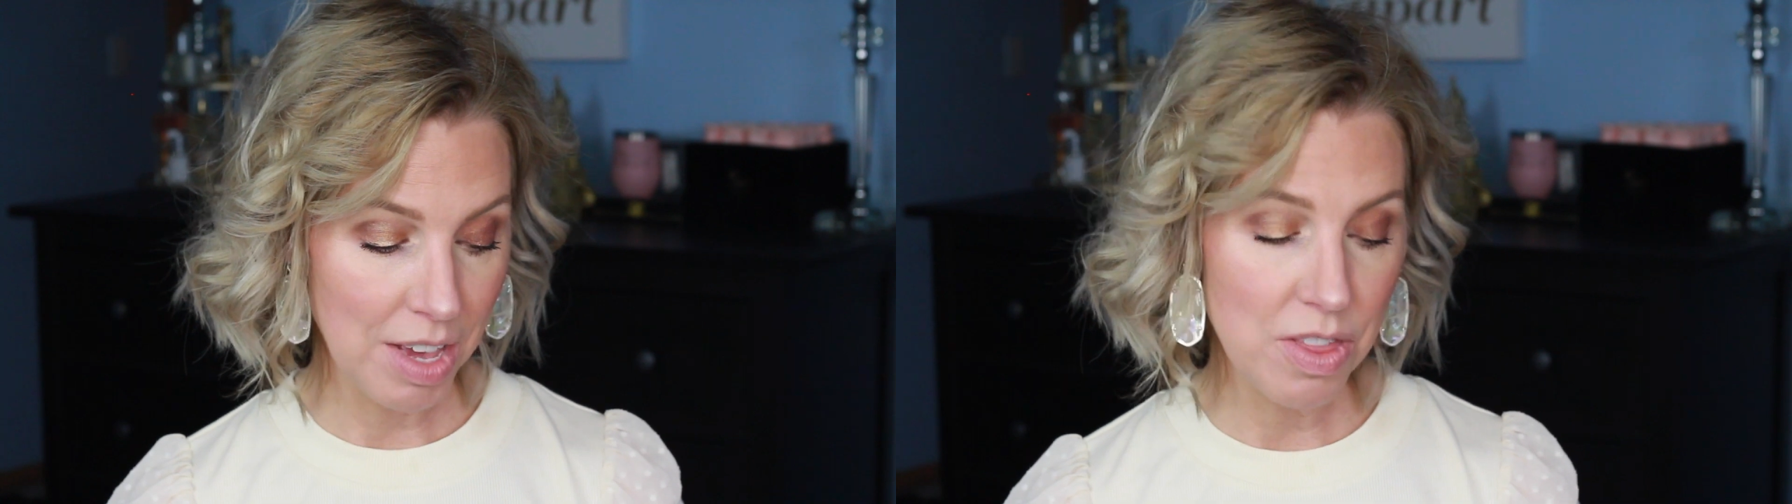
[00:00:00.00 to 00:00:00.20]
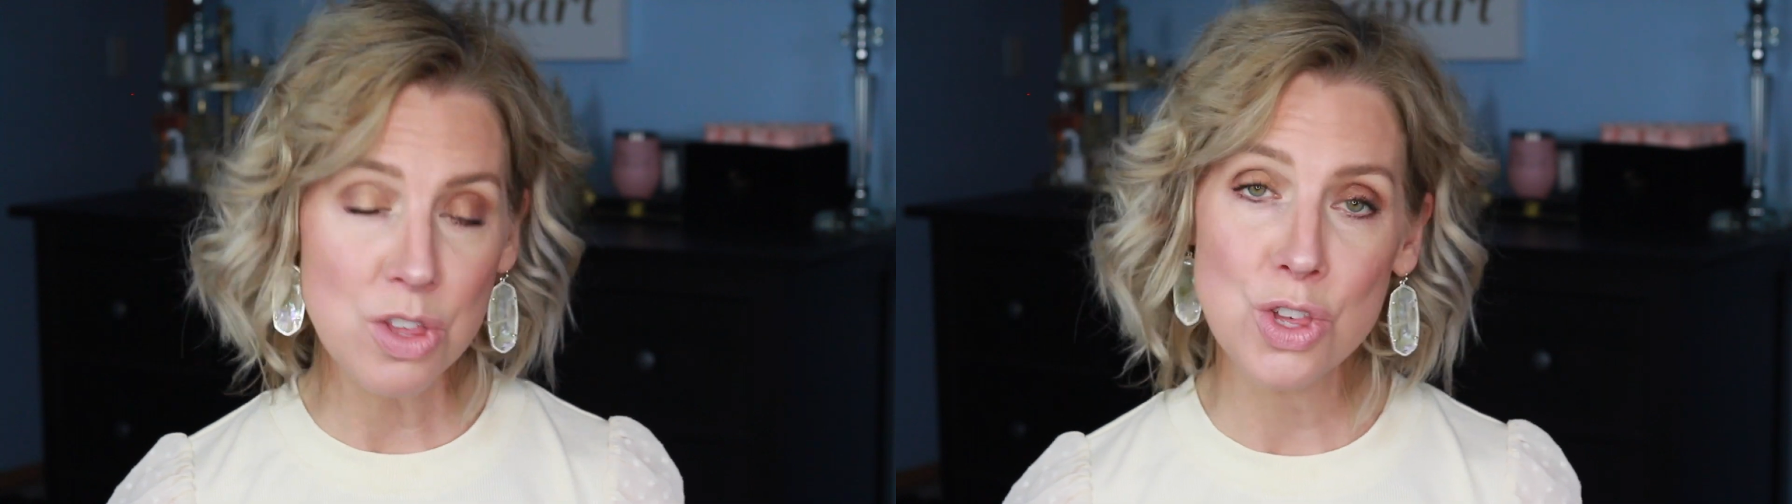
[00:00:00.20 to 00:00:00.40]

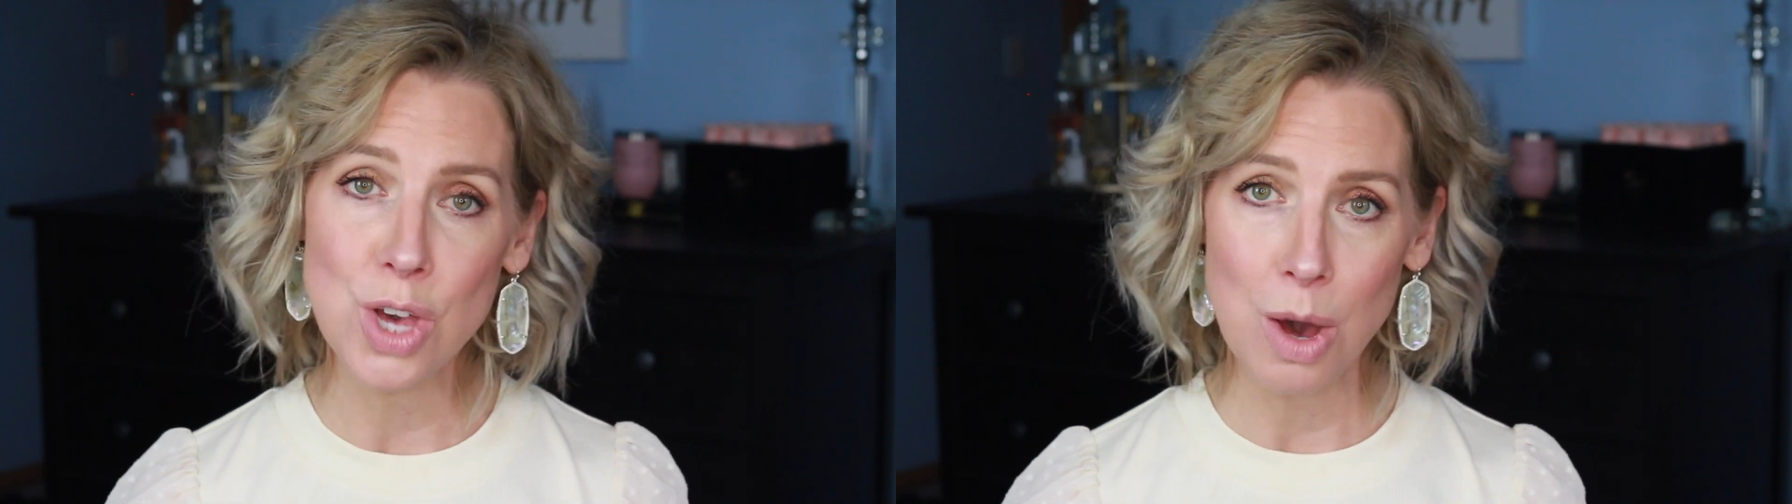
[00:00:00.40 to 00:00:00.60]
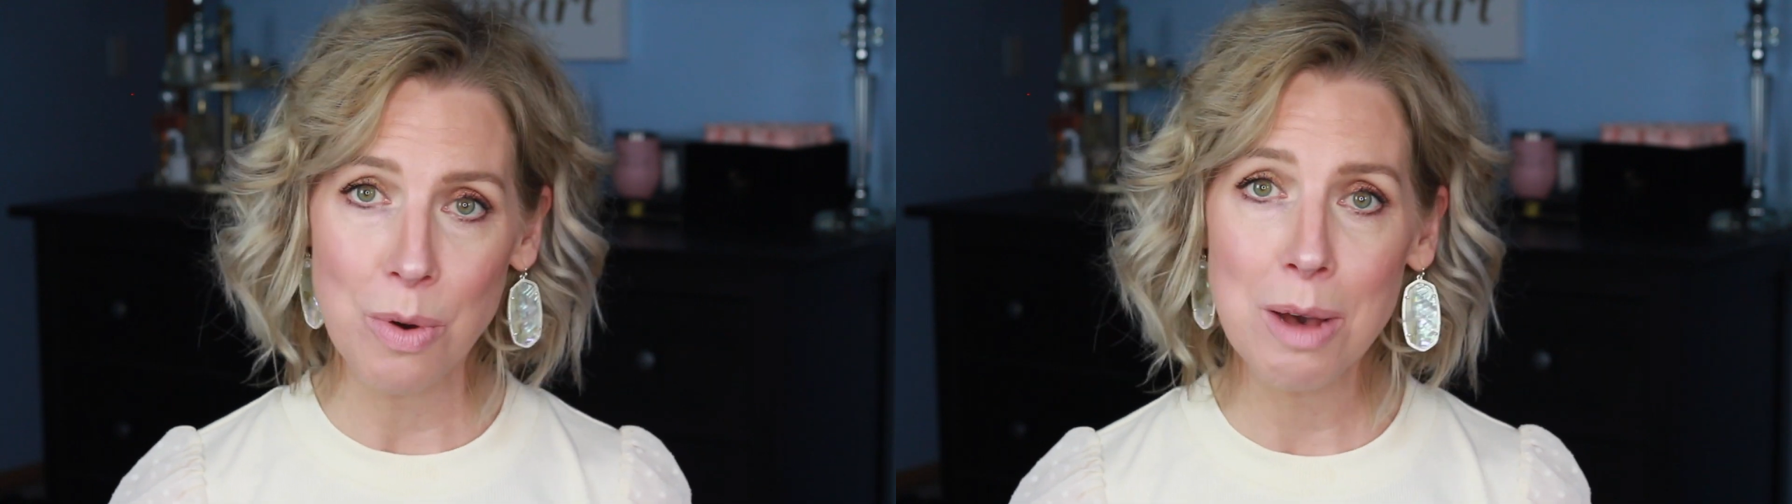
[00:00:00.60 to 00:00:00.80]
The
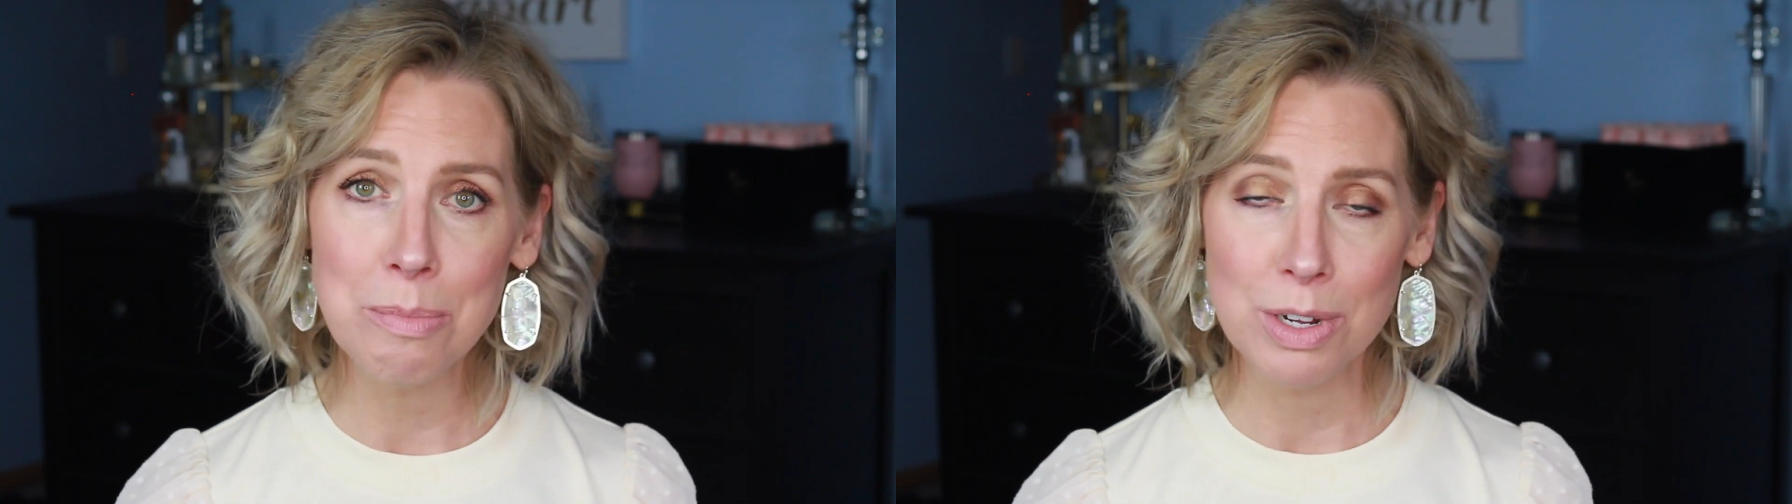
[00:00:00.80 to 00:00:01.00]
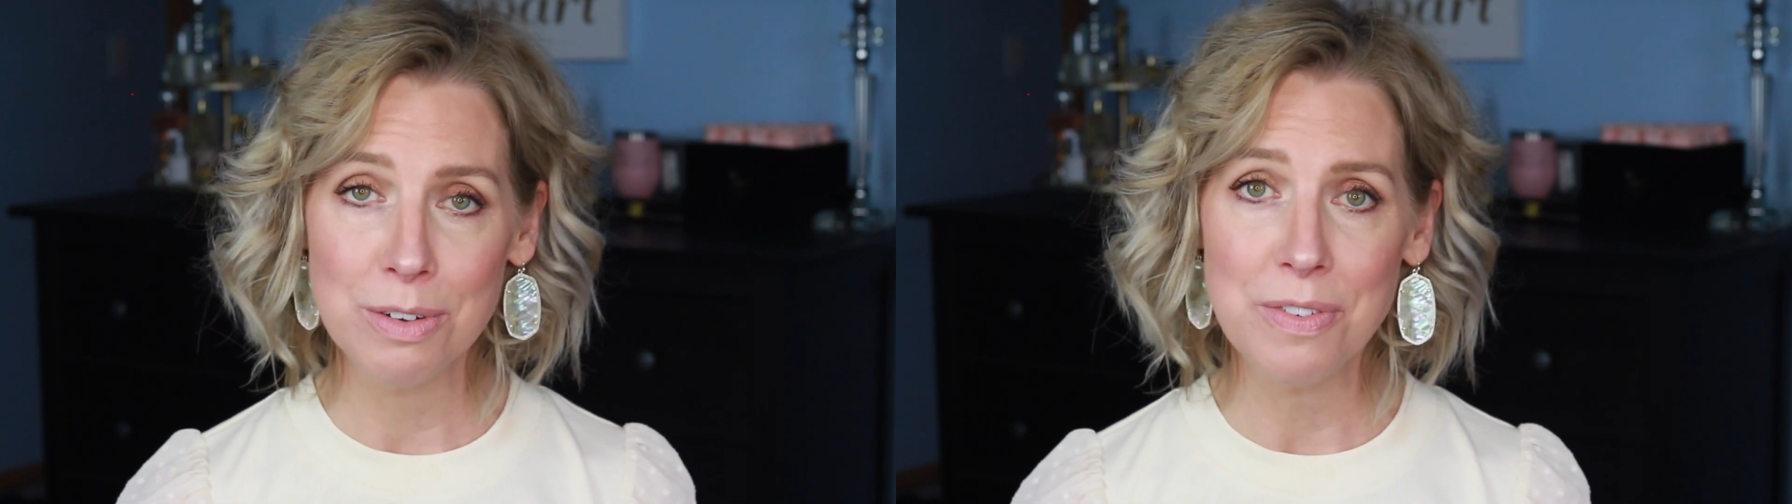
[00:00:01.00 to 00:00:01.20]
Joah
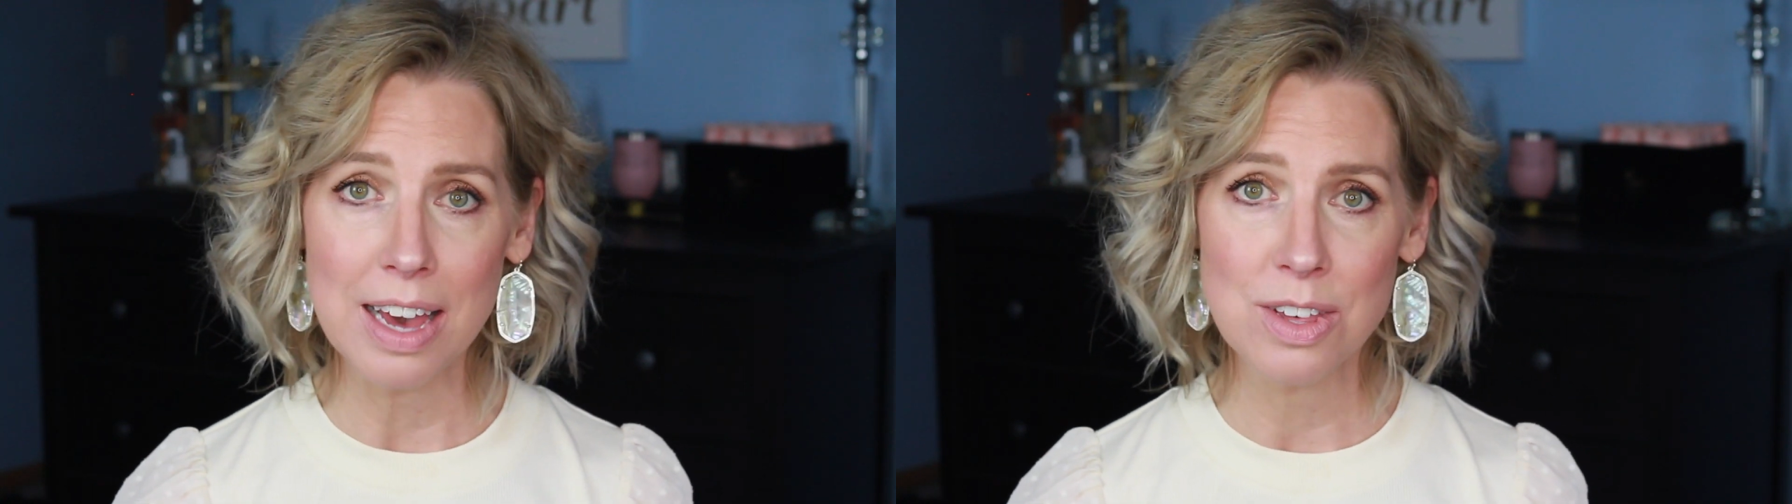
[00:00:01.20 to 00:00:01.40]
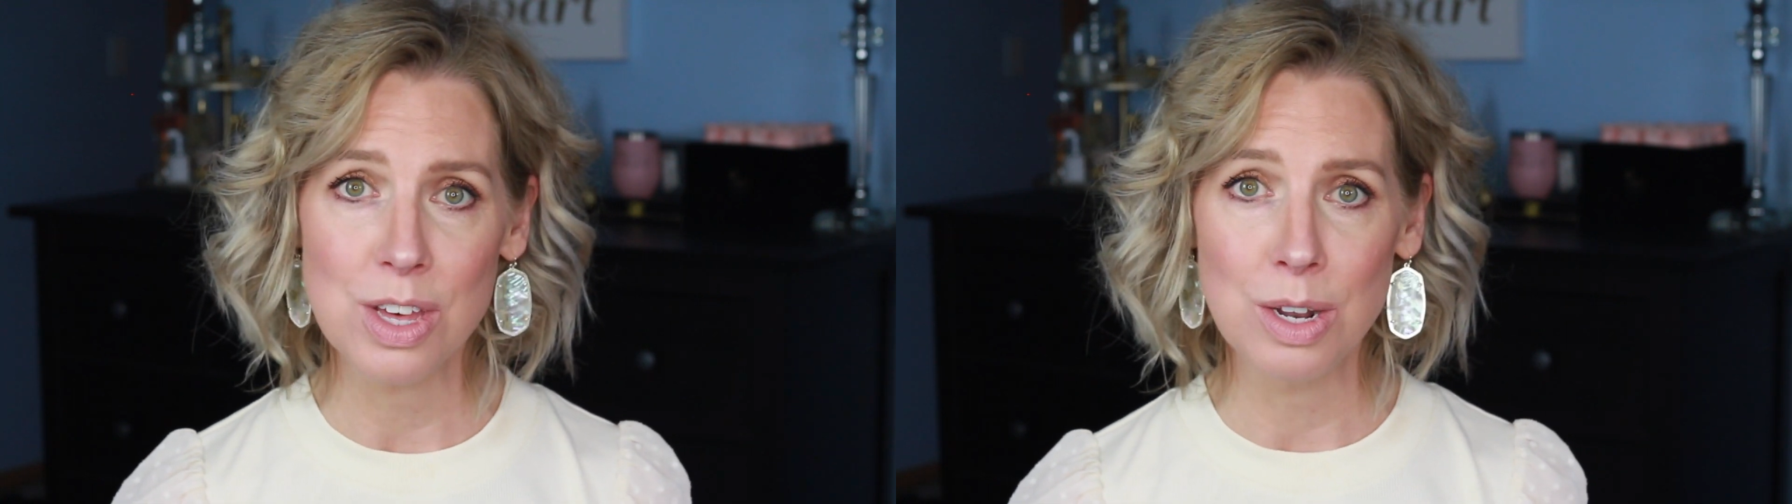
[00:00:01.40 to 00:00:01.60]

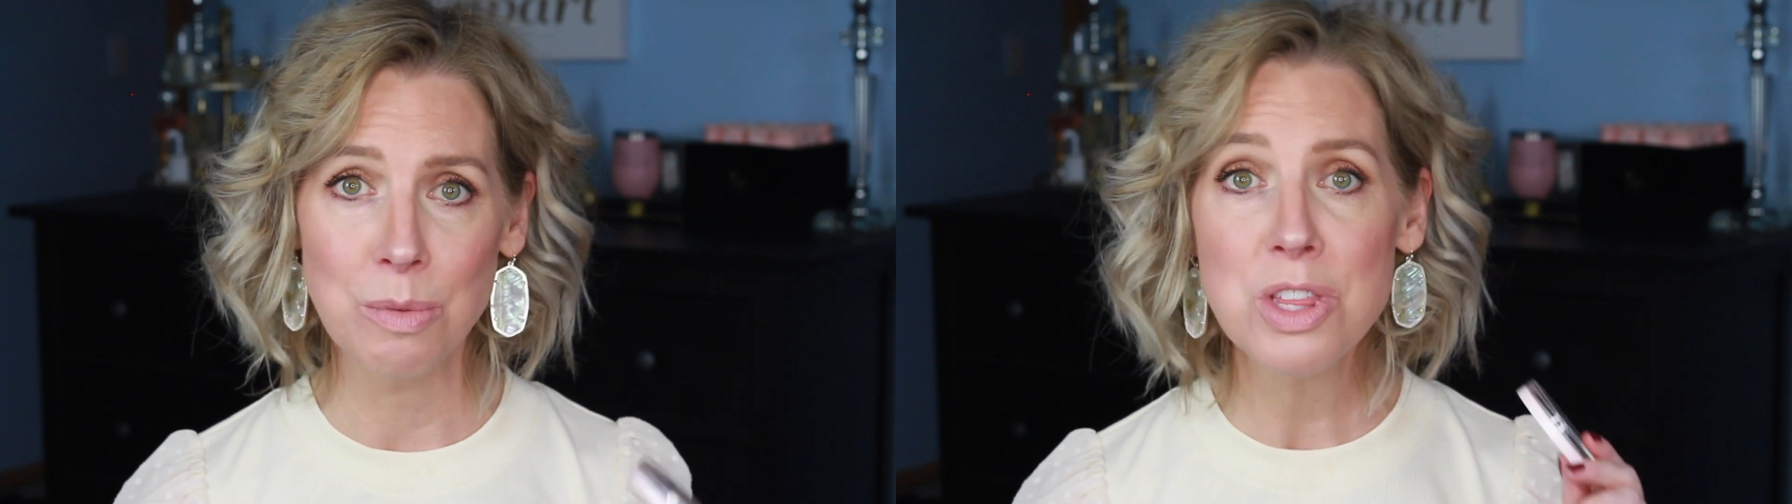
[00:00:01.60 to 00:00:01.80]
Blurfection,